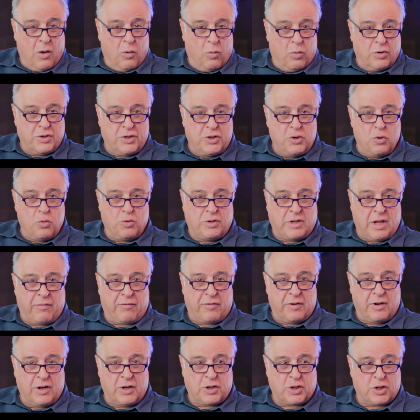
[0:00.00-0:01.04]
What's your
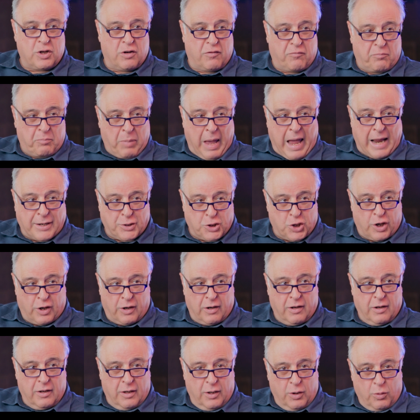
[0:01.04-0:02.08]
definition of passion
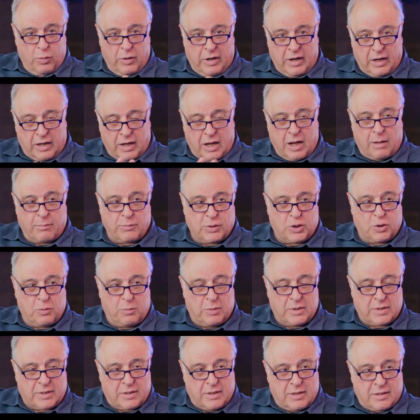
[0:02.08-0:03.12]
when it comes to
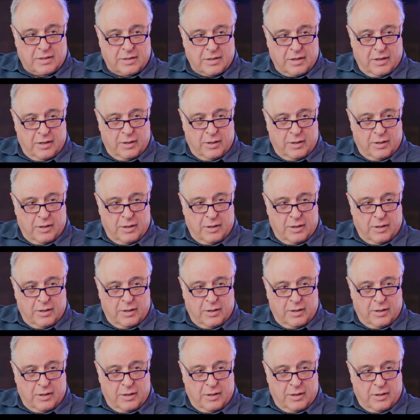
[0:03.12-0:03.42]
business?